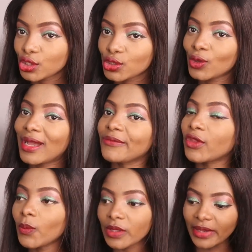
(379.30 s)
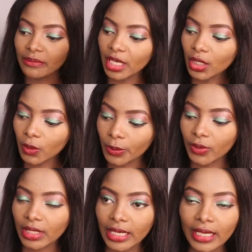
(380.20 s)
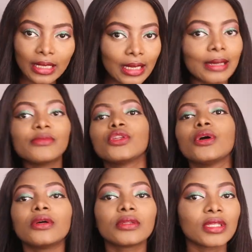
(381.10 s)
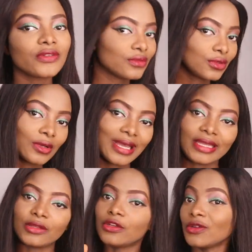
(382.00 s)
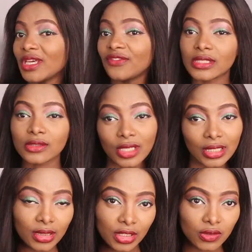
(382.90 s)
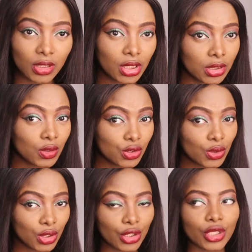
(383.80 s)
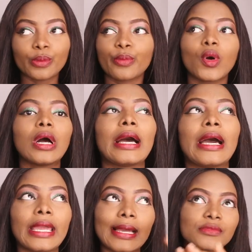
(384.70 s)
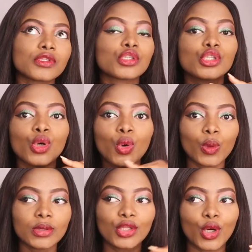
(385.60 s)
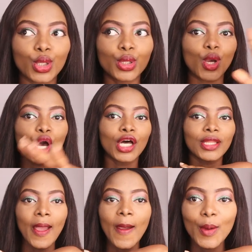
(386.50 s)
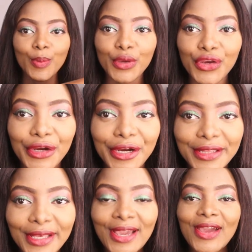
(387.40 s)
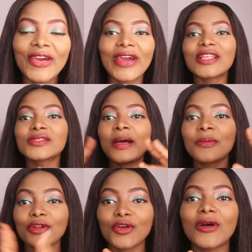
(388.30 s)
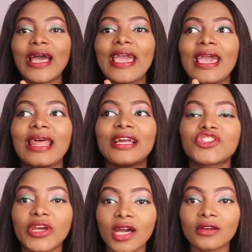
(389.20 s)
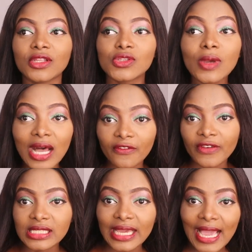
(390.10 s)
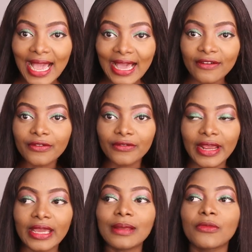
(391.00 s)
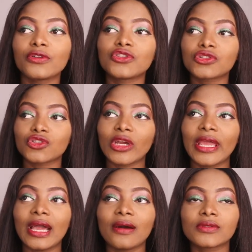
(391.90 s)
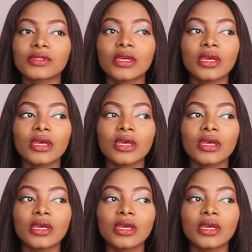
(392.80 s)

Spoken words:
So I'm done with my makeup, okay? I'm done, even though I don't know if it's looking literally good, too good, but I am so done on period. All right, so I'm gonna go ahead and try out the 2 outfits I have, right? I'm gonna try out